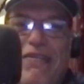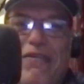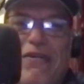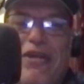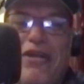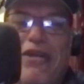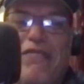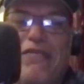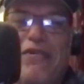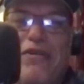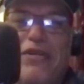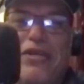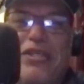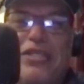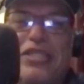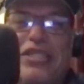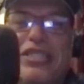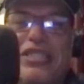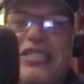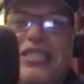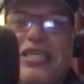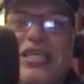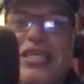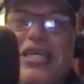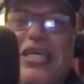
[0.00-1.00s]
whatever it is.
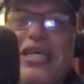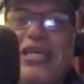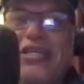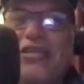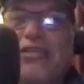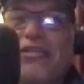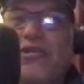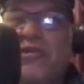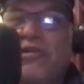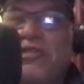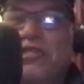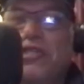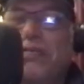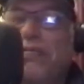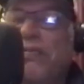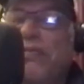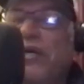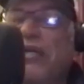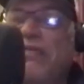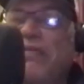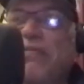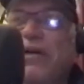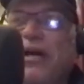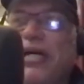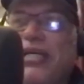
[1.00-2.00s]
Just throw some
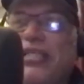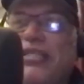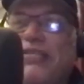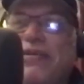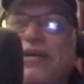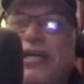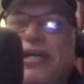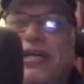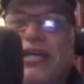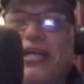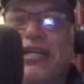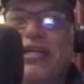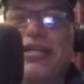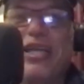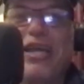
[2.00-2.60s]
money Mike's way. I can